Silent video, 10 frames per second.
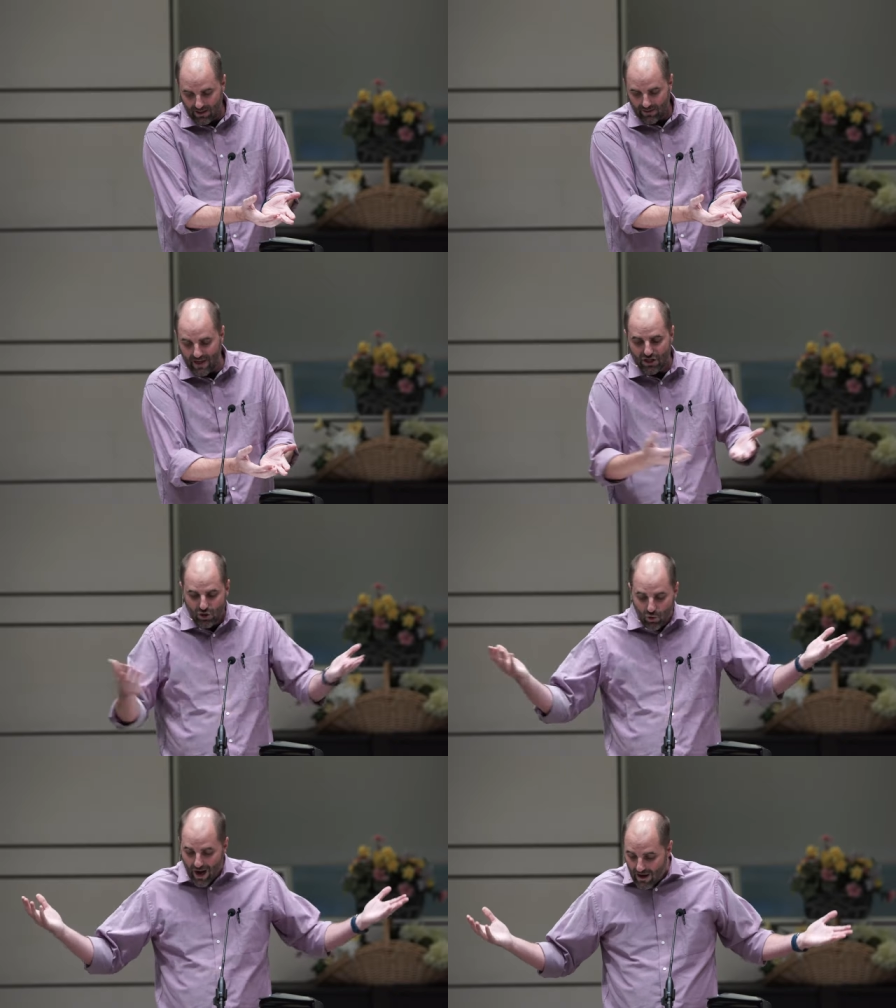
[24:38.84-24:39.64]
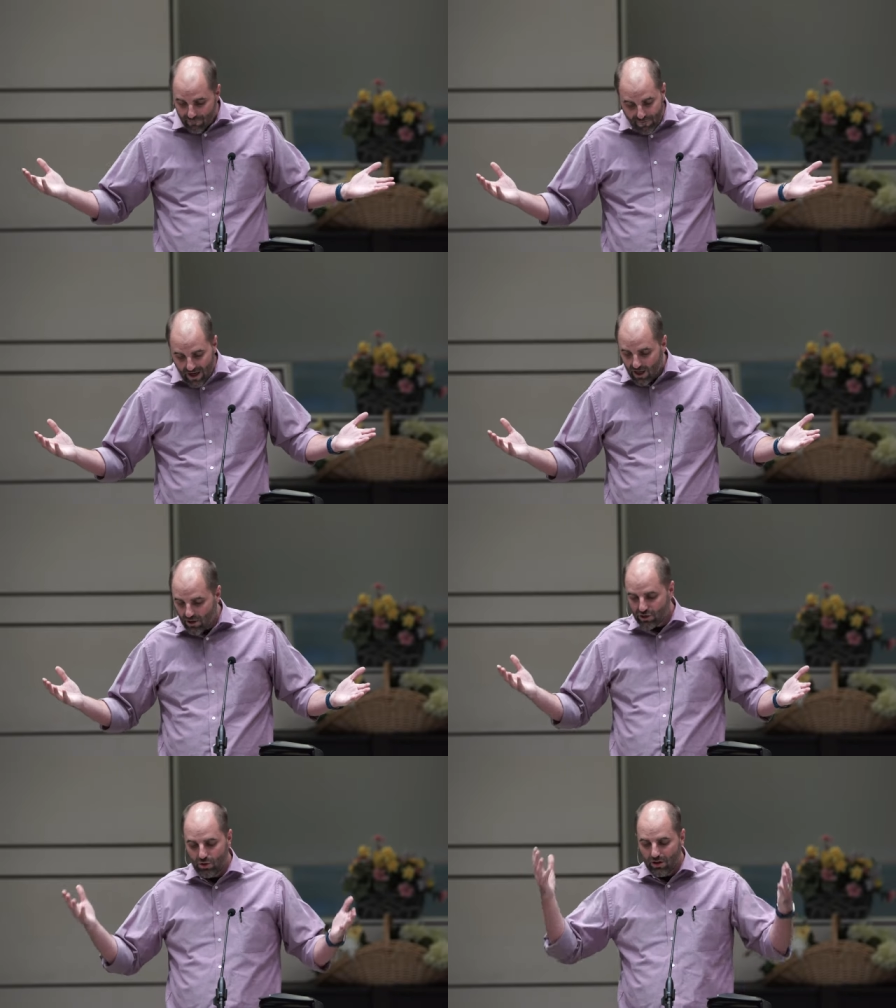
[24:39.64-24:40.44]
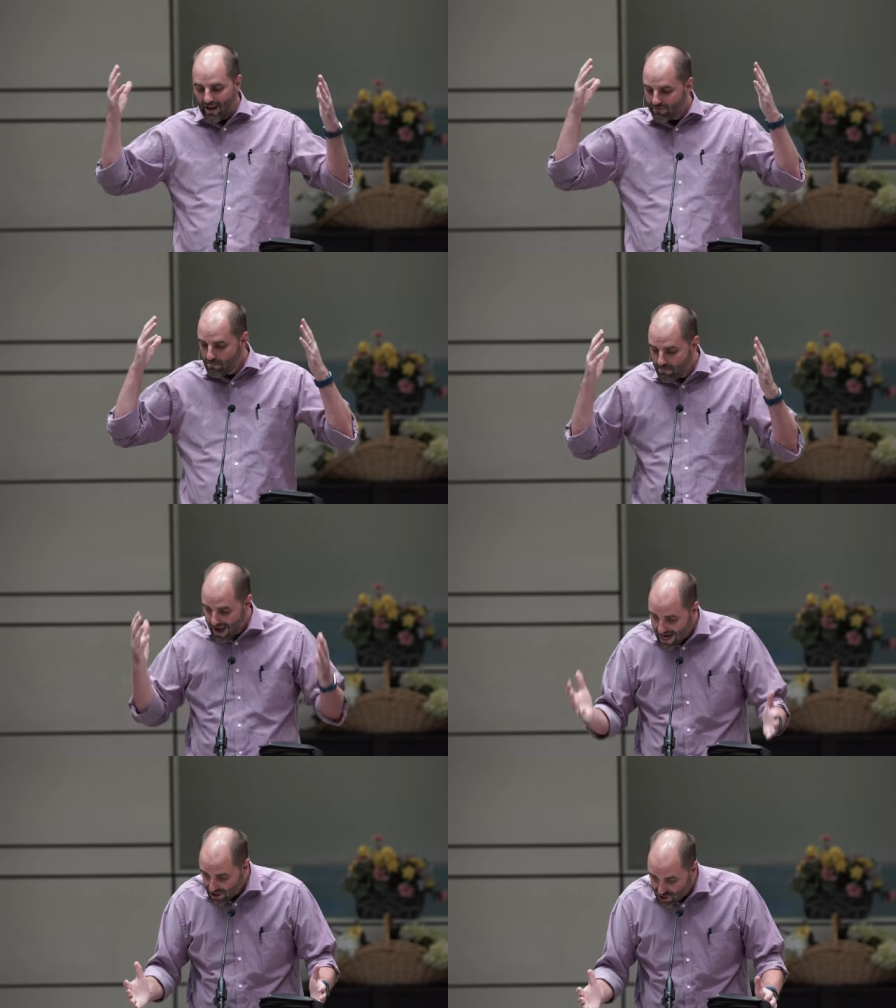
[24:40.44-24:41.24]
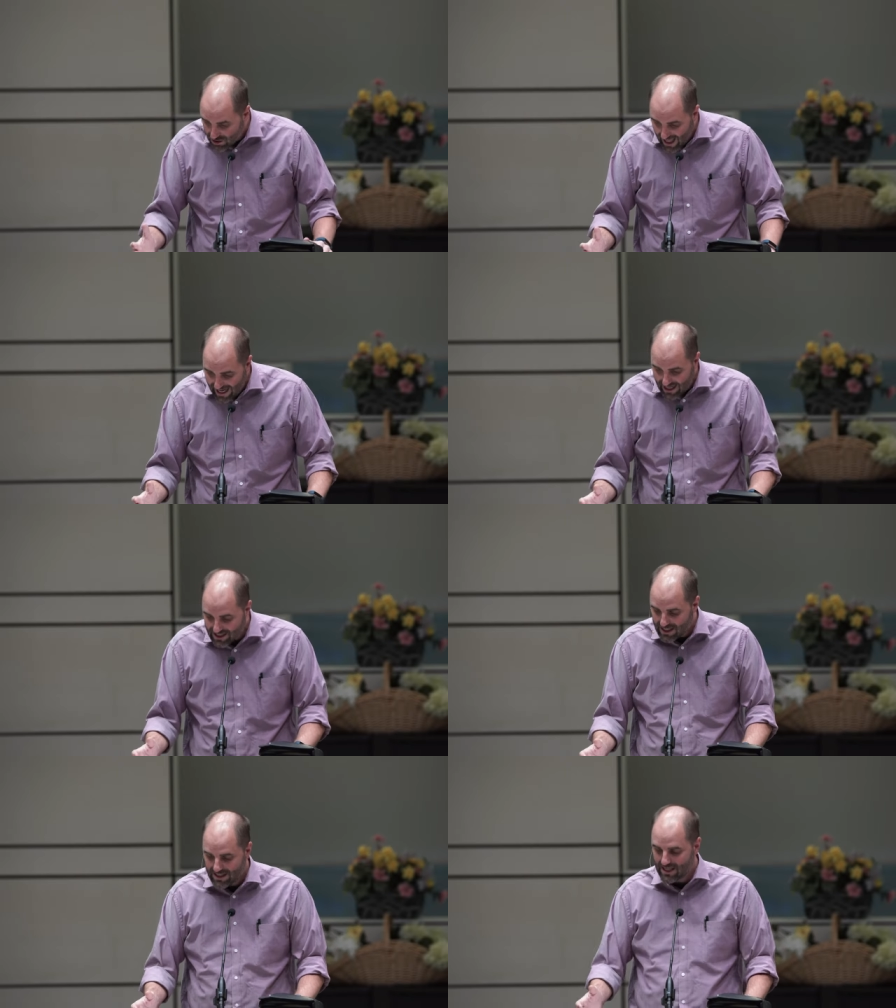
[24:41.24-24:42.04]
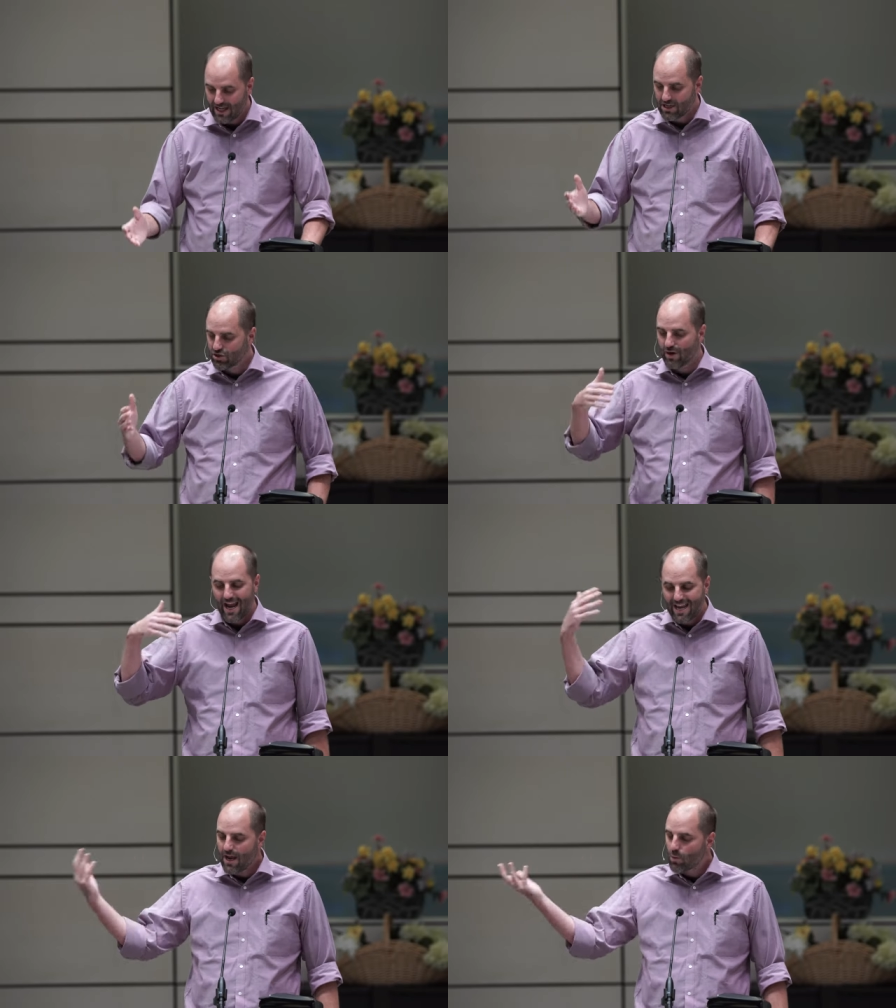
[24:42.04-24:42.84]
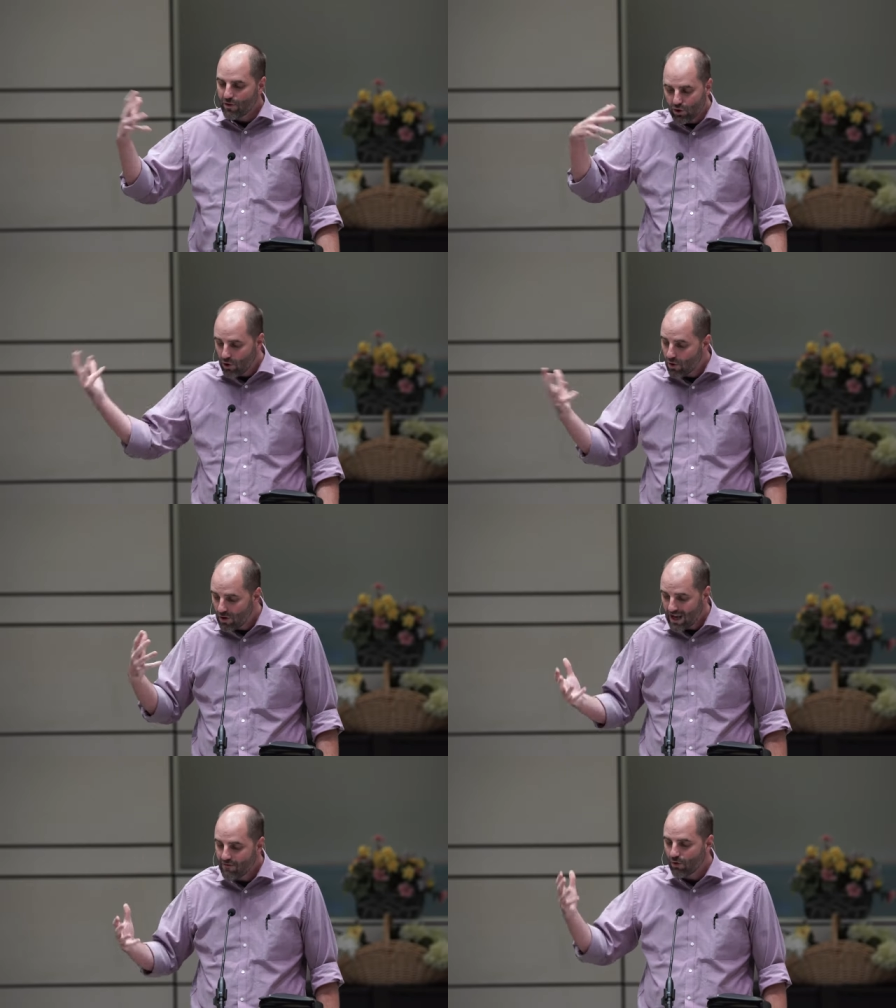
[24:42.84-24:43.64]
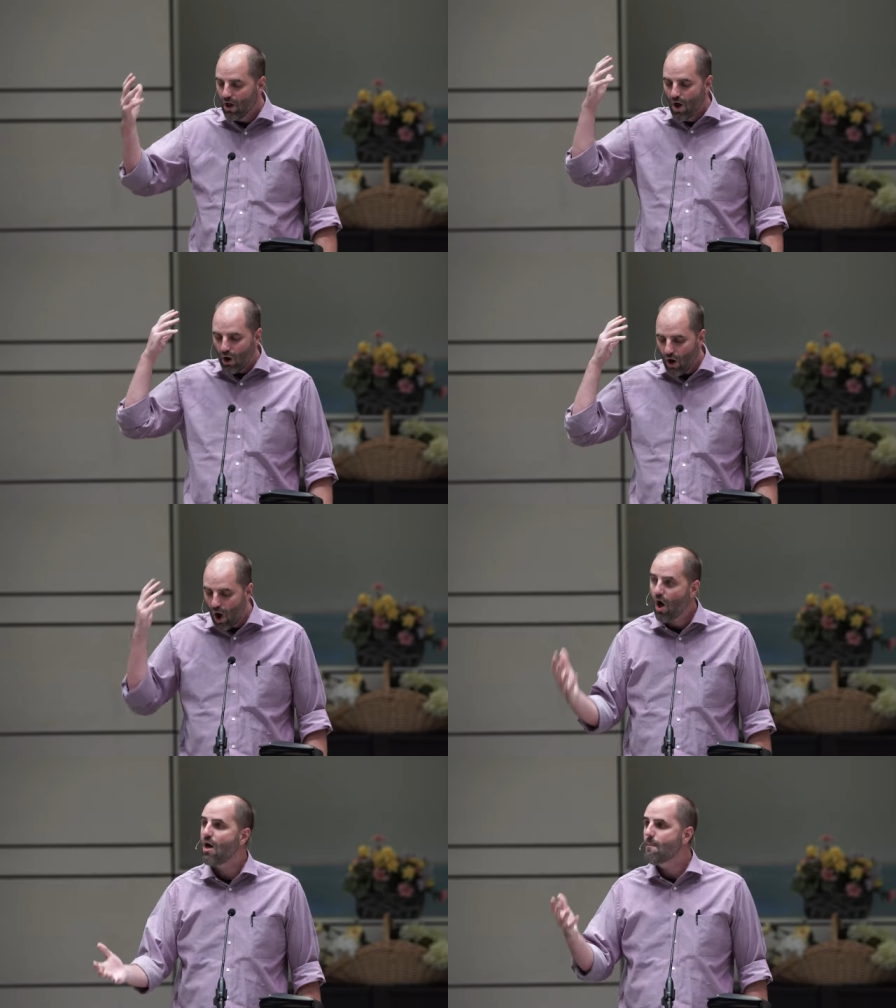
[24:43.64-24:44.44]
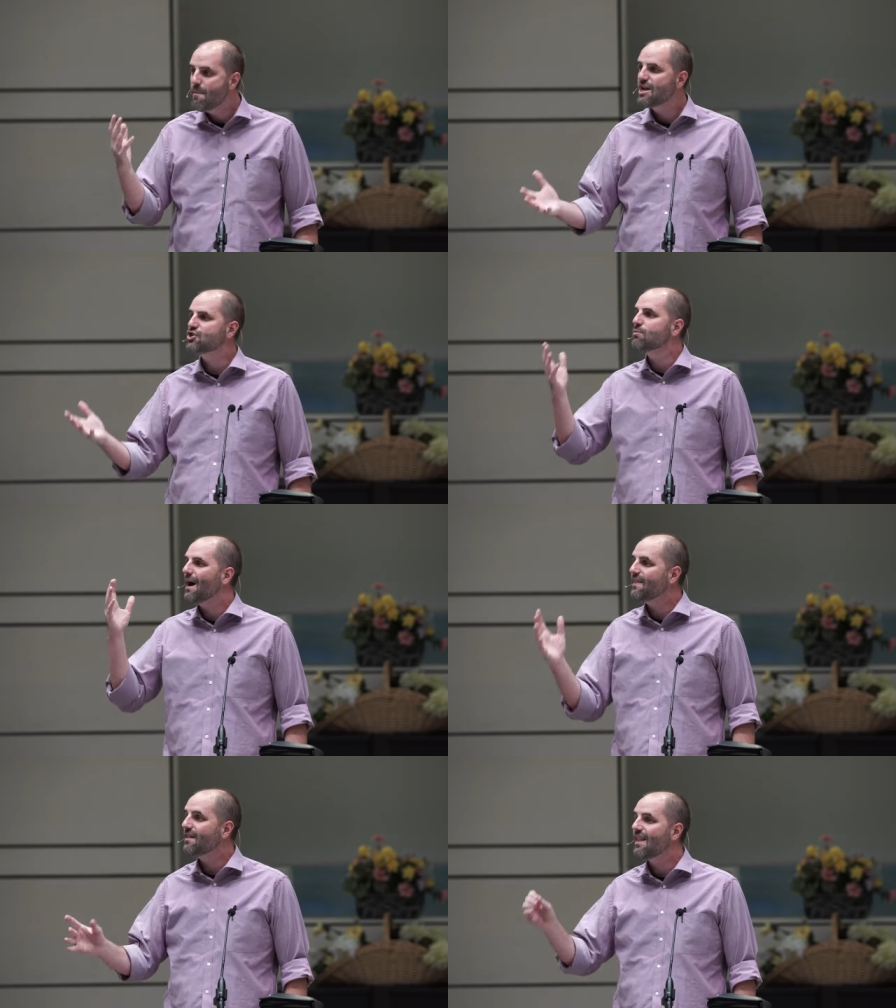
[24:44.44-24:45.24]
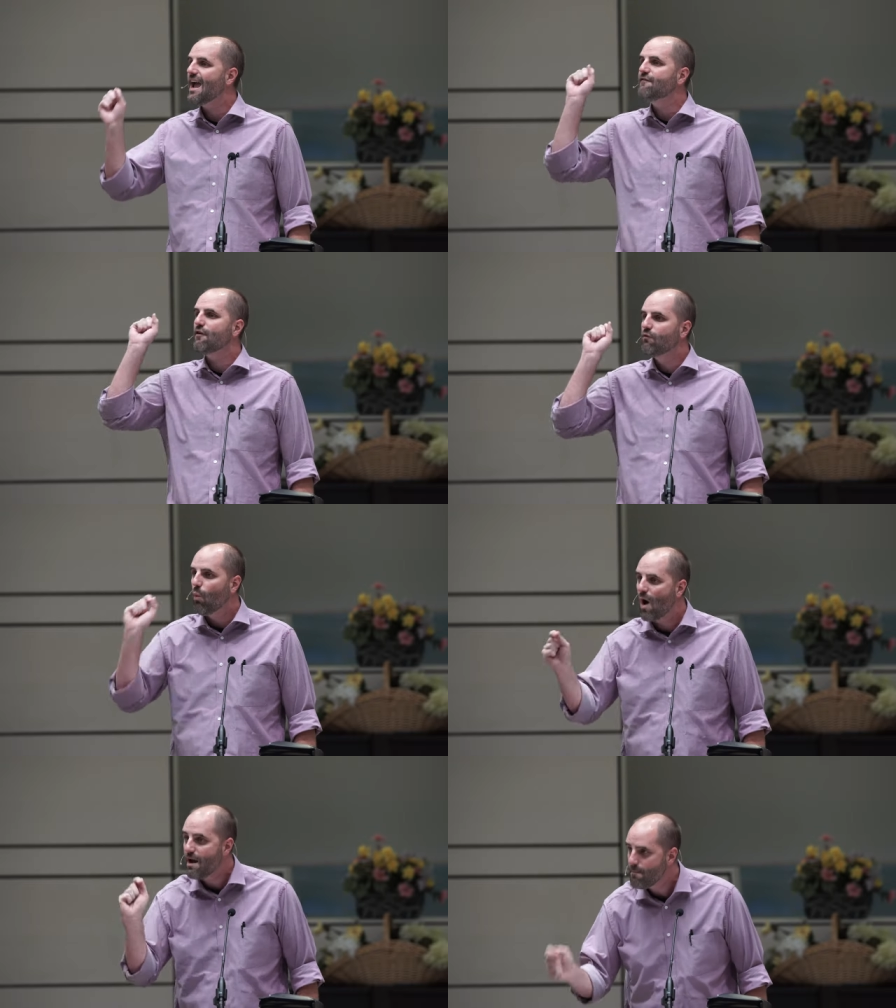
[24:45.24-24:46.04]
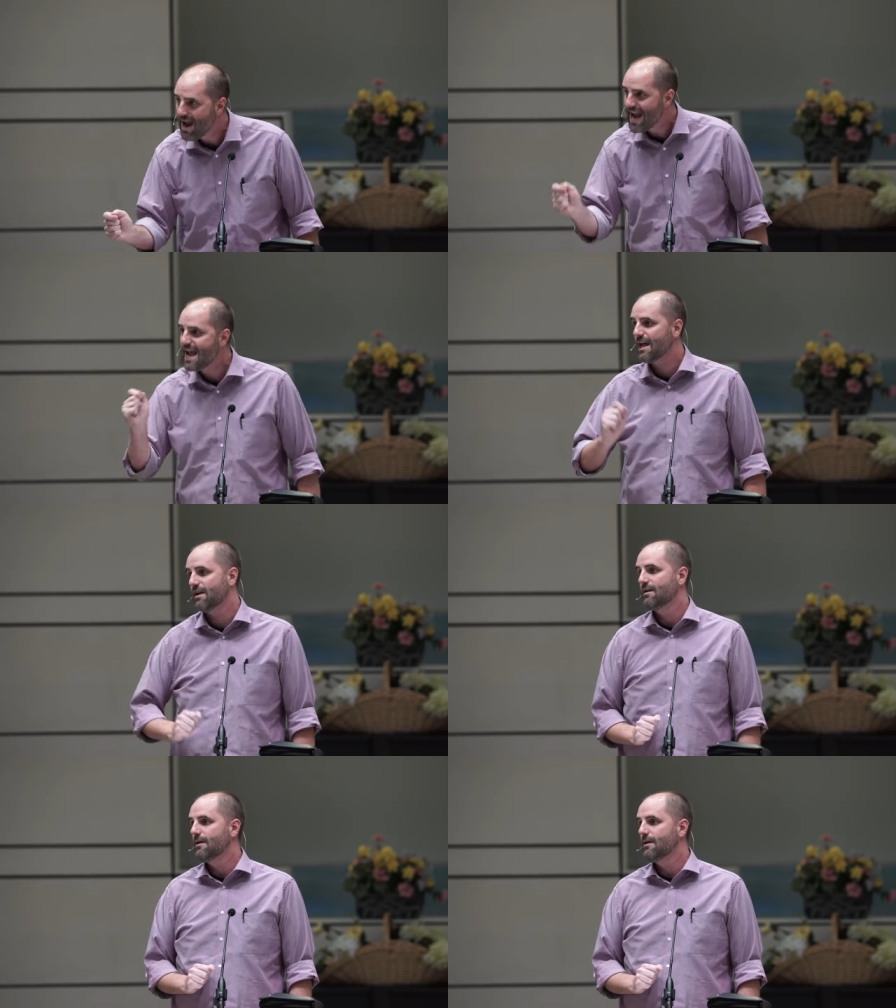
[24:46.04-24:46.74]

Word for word: These great figures who left major legacies in history, again, whether good or evil, are all measured by the life of one man,